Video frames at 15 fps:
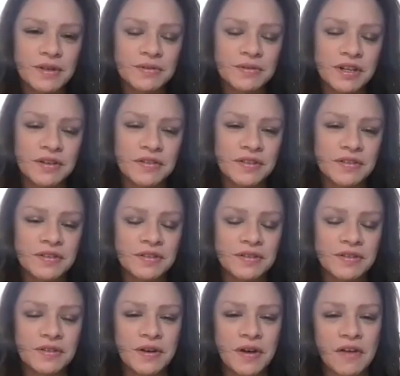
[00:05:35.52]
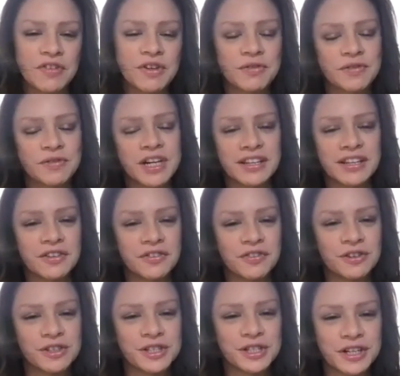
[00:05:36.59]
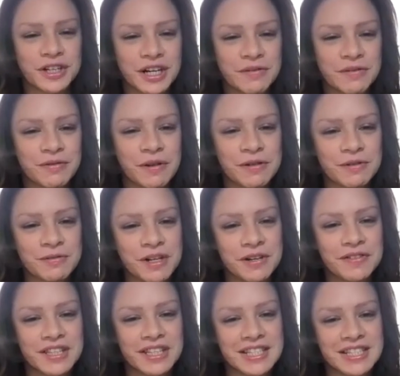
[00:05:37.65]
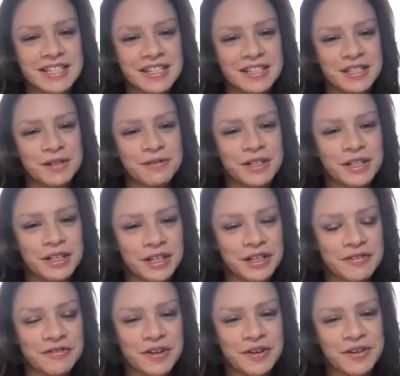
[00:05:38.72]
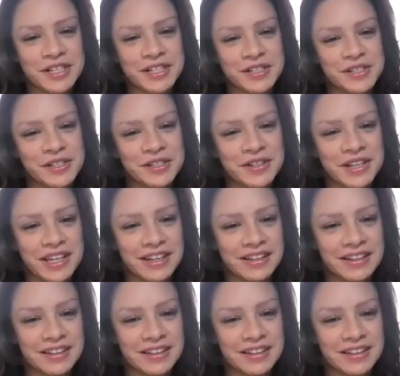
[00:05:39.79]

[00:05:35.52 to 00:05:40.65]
one of the, after reading the full script, what was one of the scenes you were looking forward to shooting?